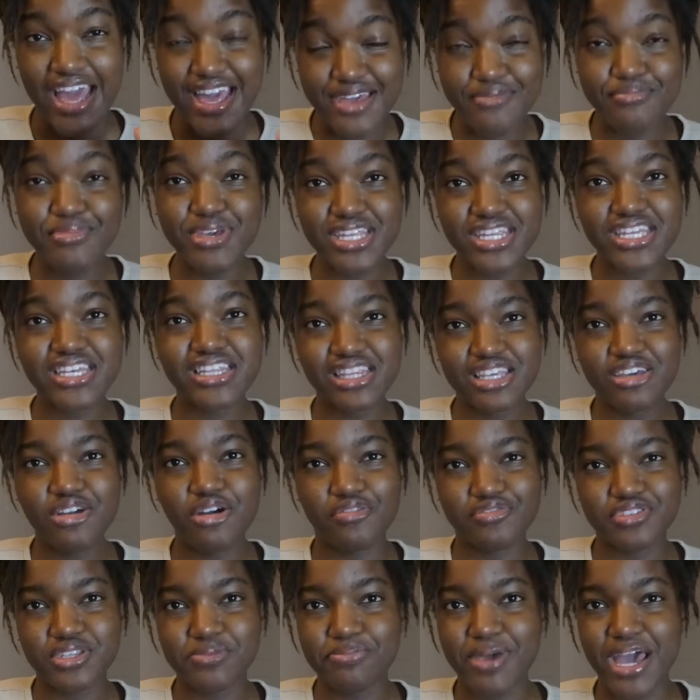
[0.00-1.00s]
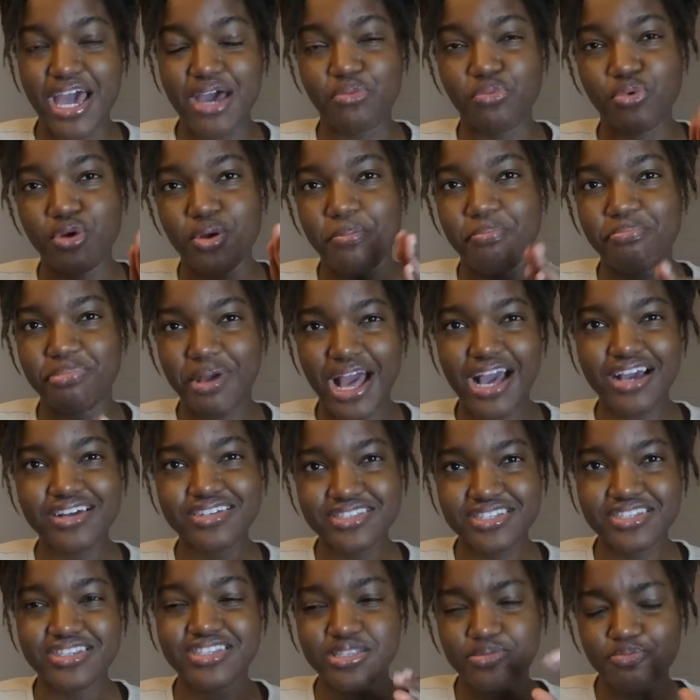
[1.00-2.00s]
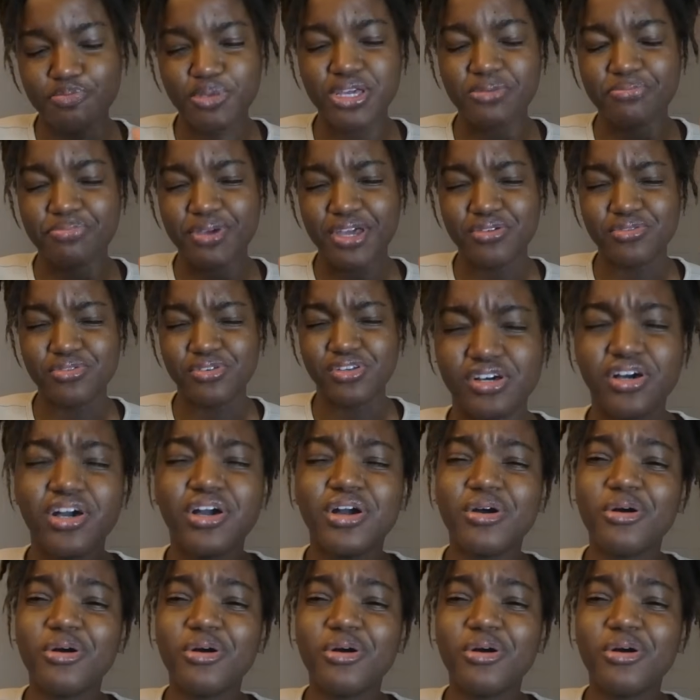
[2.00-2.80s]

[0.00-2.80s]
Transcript: Immediately off the bat, we're back to this pink paint roller.